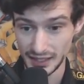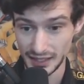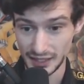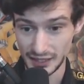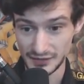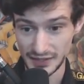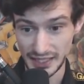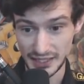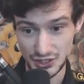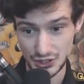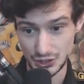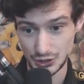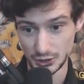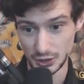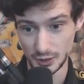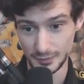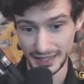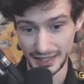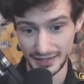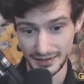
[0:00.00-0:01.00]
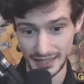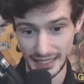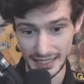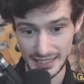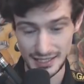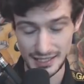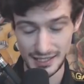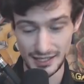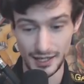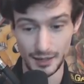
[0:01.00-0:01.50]
If that's true, man,
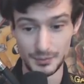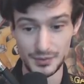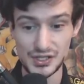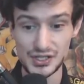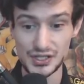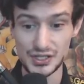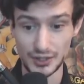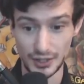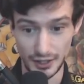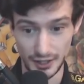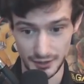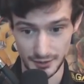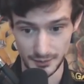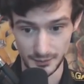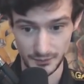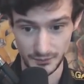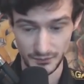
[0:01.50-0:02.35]
that's absurd.